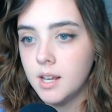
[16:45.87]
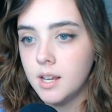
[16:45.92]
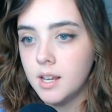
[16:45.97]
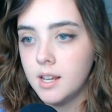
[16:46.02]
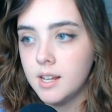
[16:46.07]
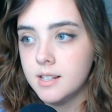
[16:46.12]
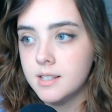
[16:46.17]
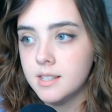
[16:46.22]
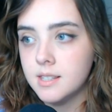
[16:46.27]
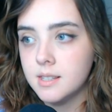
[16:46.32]

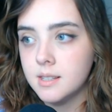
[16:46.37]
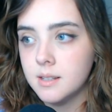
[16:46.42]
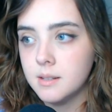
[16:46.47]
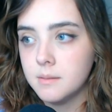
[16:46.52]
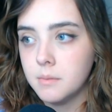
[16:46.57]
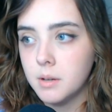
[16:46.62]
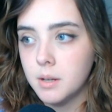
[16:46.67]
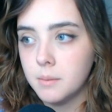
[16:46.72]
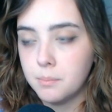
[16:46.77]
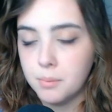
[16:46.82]
it's
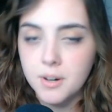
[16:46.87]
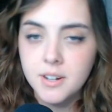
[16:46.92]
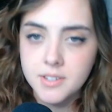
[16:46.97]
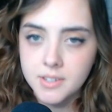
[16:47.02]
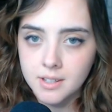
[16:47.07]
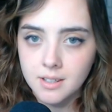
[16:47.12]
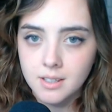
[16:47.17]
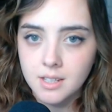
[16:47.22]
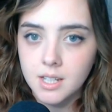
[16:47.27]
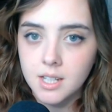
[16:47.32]

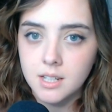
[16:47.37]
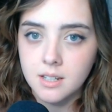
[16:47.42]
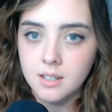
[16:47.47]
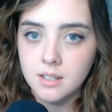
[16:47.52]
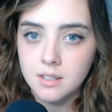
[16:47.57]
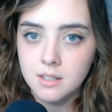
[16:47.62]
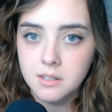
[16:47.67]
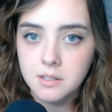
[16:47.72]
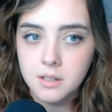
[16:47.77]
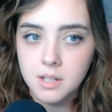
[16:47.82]
prison. It is,